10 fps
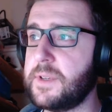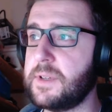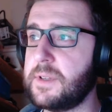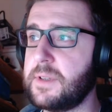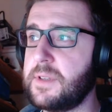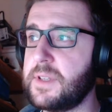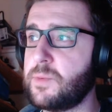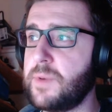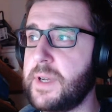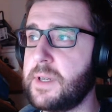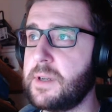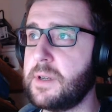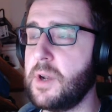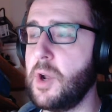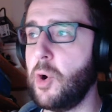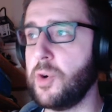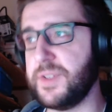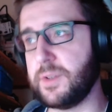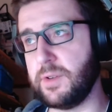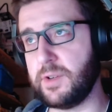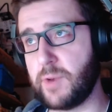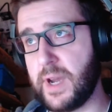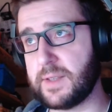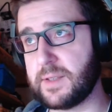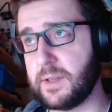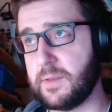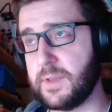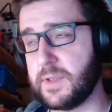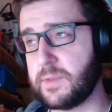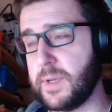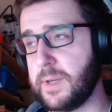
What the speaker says: this one, or is it on the right side of this